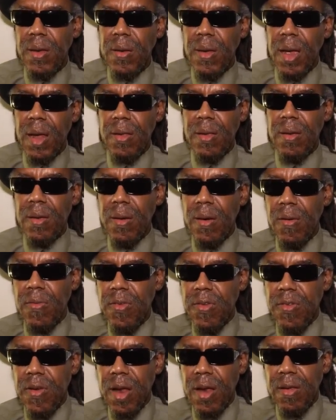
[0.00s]
You got the nerve
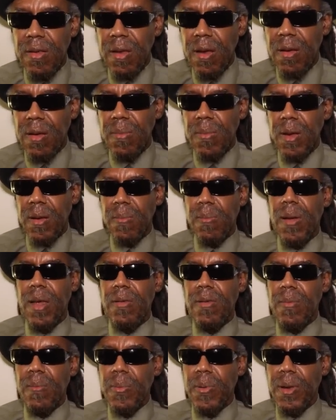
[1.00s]
to try to talk to me
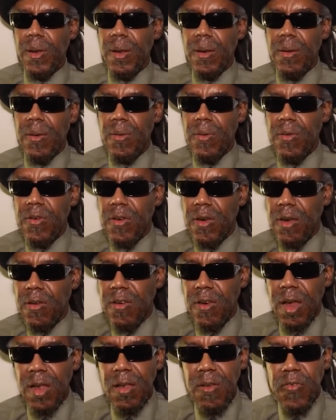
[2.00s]
about some political shit.
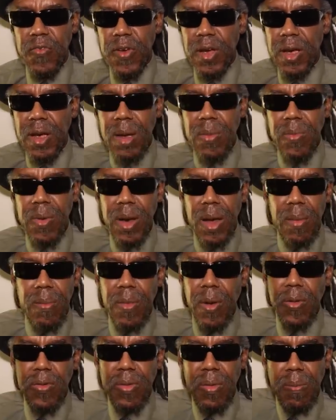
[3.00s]
Shut the fuck up when
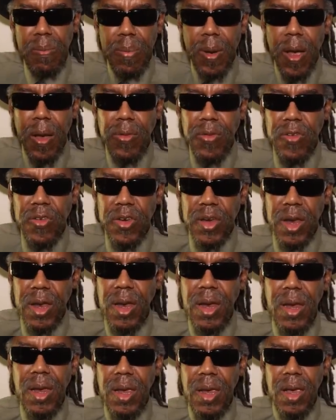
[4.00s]
I'm on some boss
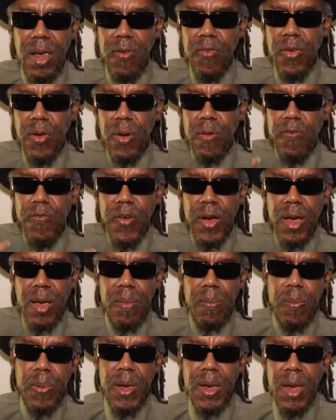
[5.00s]
shit if you're a
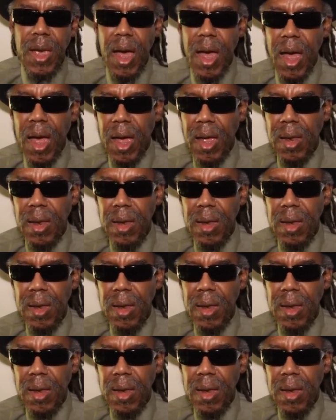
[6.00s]
fucking peon.